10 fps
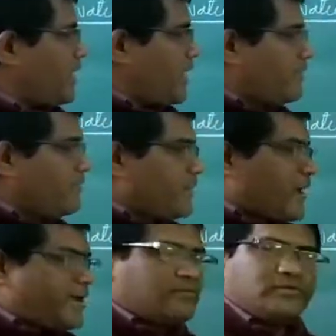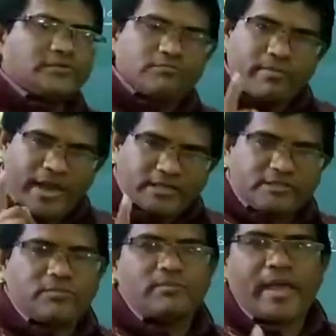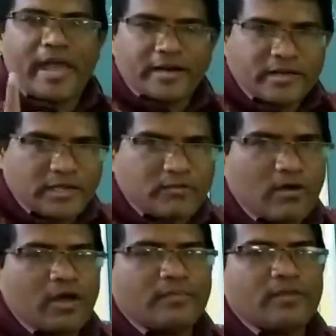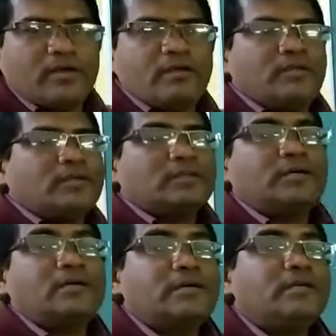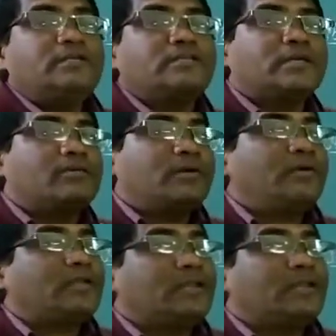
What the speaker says: The enzymes is maximum active on the 37